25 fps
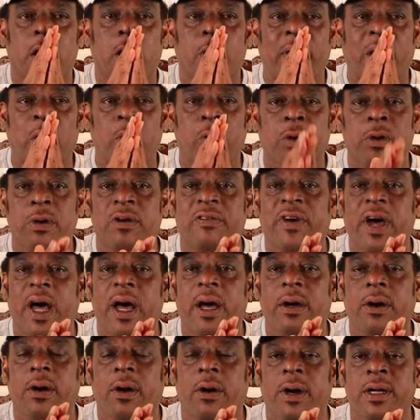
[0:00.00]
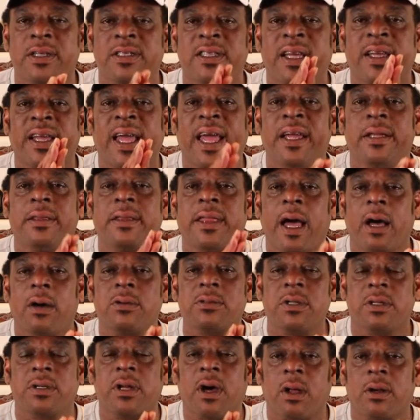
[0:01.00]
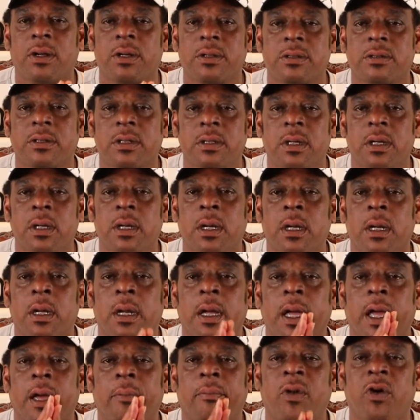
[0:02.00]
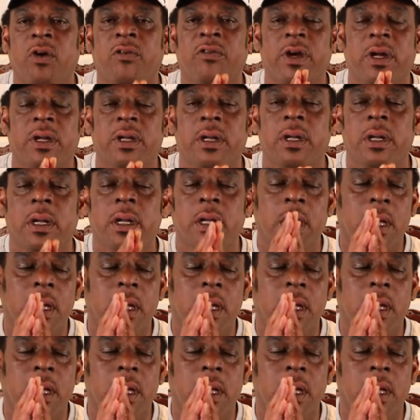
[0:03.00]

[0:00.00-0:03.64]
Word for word: on my World of Hyatt card, take $8,000 and move it